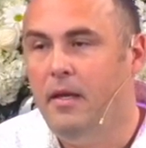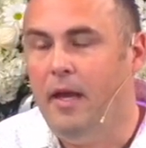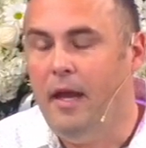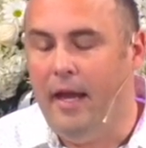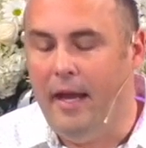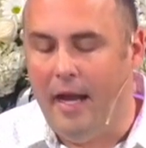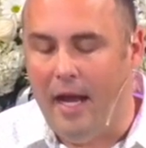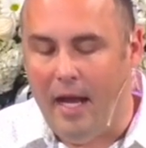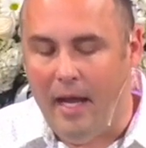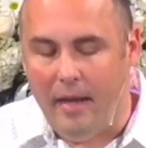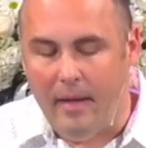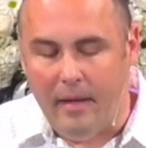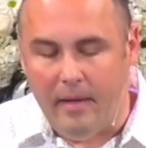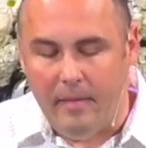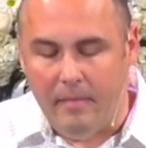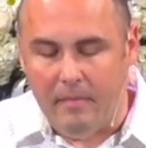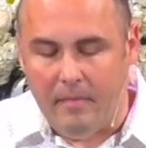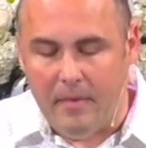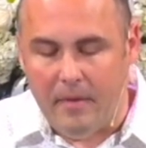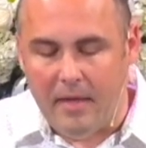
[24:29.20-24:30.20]
And I
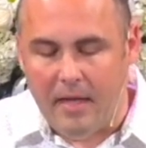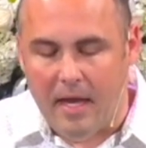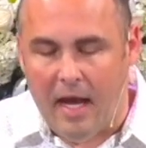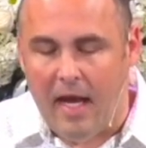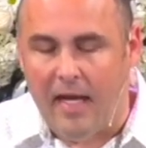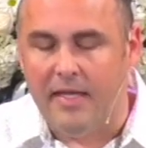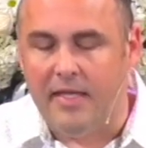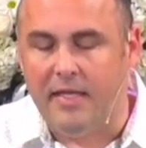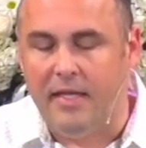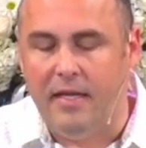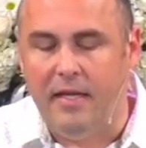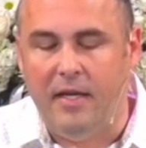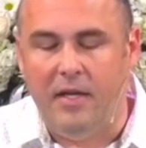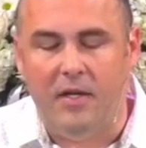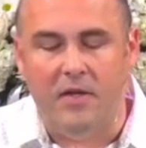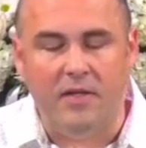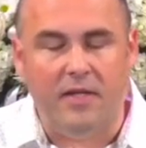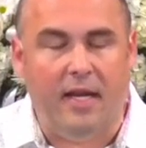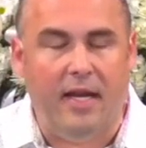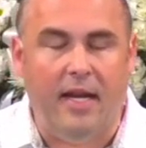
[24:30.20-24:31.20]
am not sitting
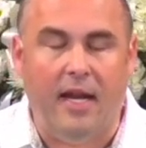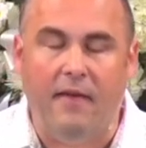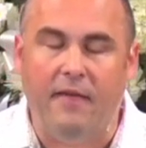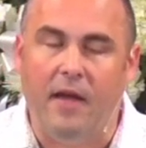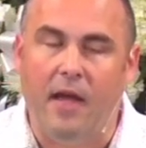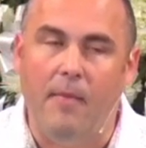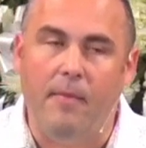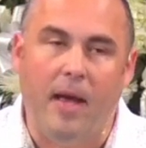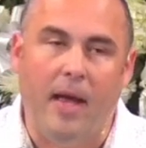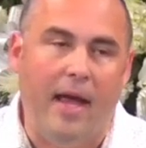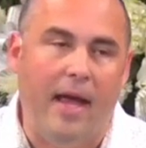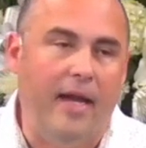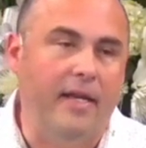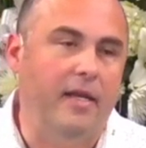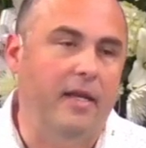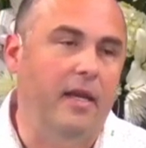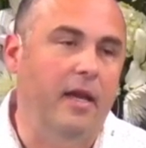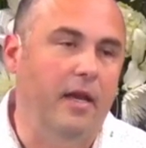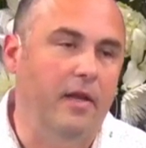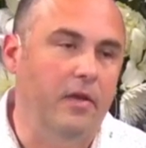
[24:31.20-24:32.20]
here saying I've got my act
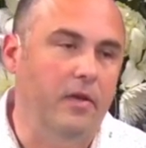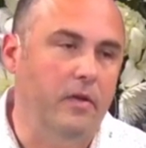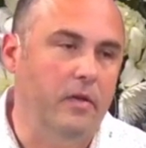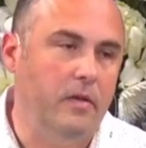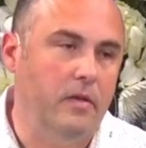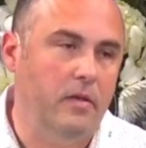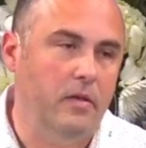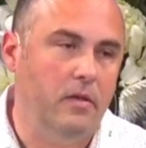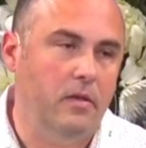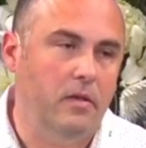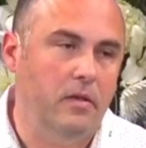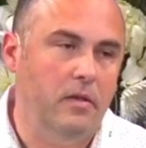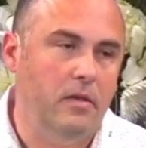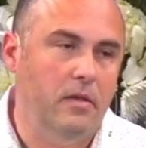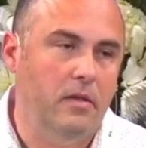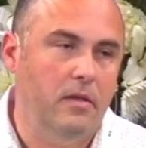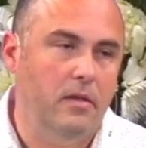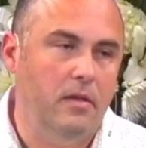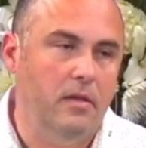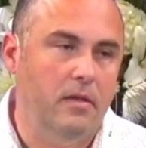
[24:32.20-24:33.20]
together.
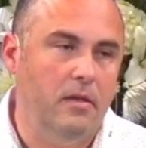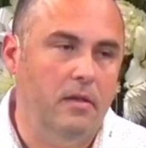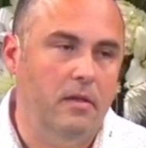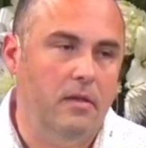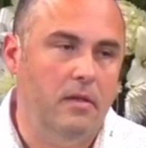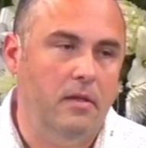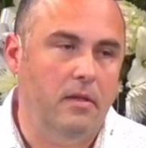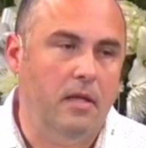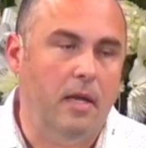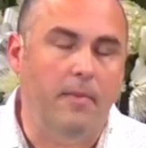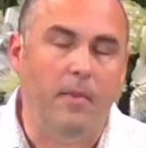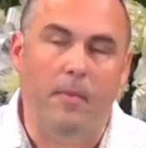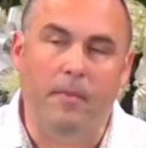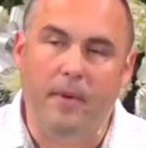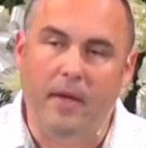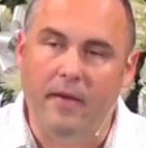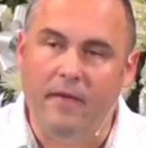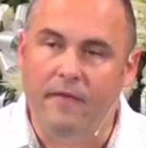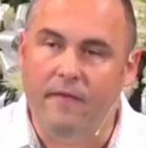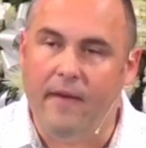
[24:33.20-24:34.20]
I'm a
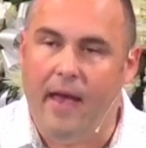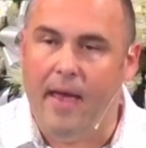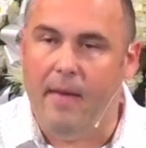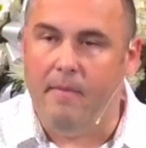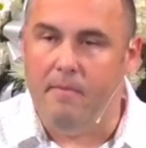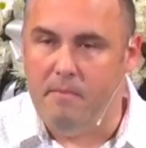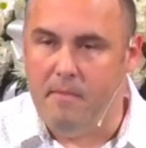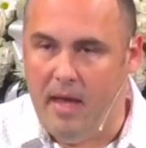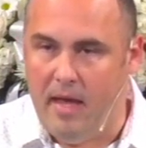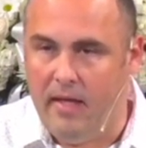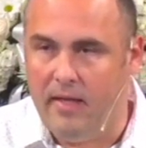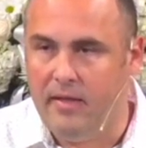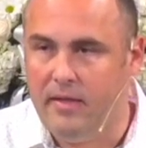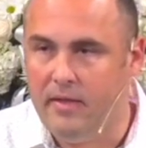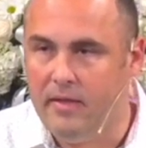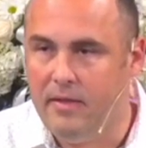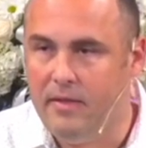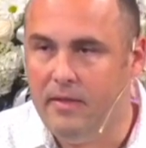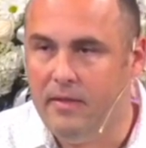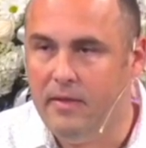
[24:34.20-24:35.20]
big fat
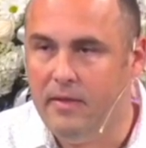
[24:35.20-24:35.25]
mess.